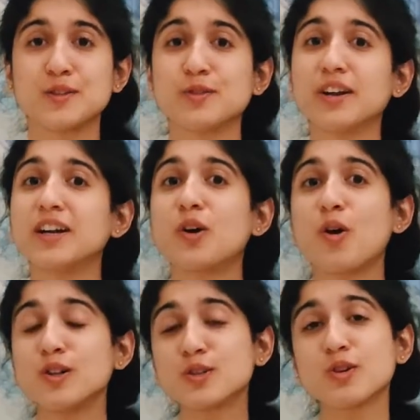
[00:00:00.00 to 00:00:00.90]
So it
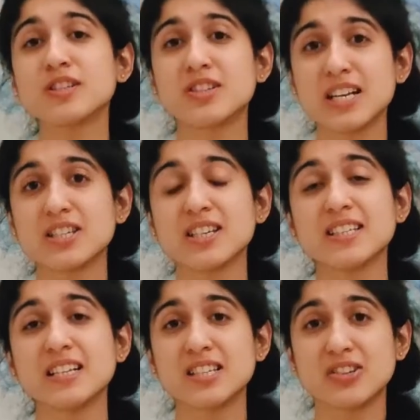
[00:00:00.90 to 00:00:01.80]
also
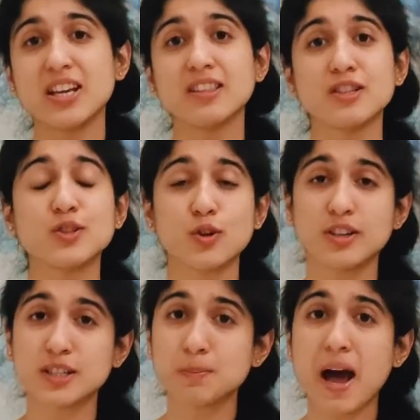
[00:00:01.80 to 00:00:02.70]
stretches and strengthens
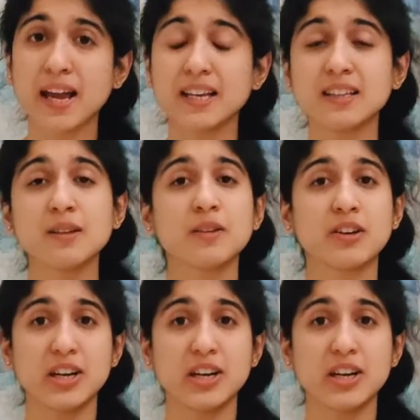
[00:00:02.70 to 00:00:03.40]
your spine,